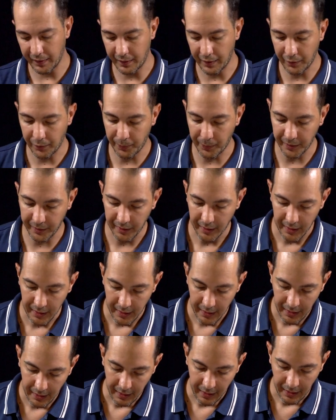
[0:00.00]
this one,
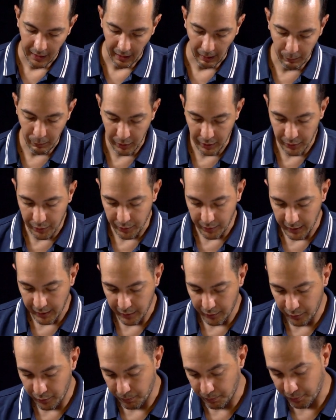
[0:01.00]
I'm going to
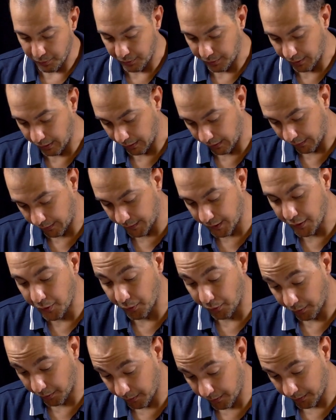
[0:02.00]
need to put a
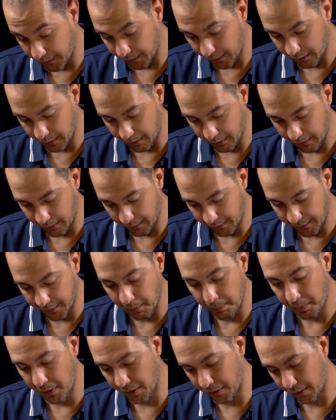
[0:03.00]
thicker
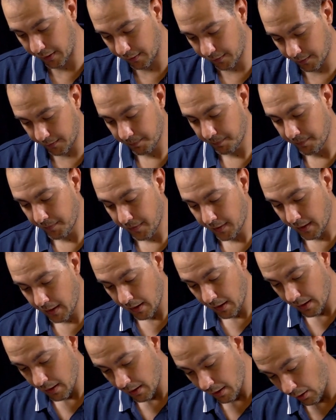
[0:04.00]
seppa on it.
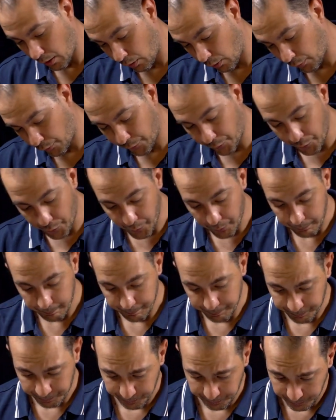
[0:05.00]
Also,
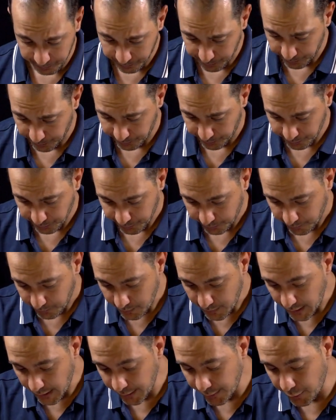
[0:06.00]

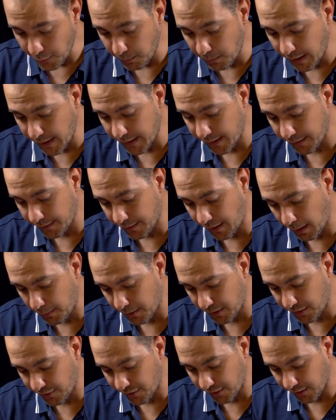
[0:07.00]
the blade is
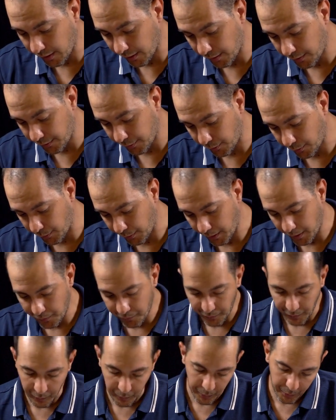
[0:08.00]
damaged here, so
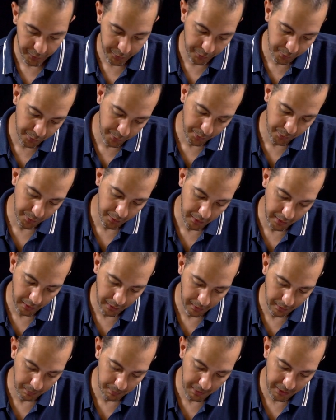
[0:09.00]
if I want
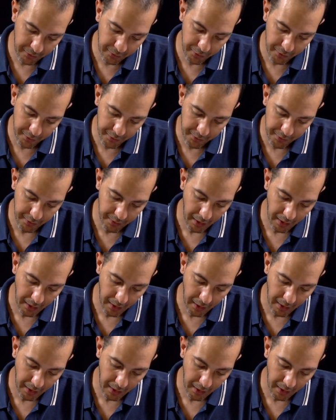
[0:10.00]
to make sure the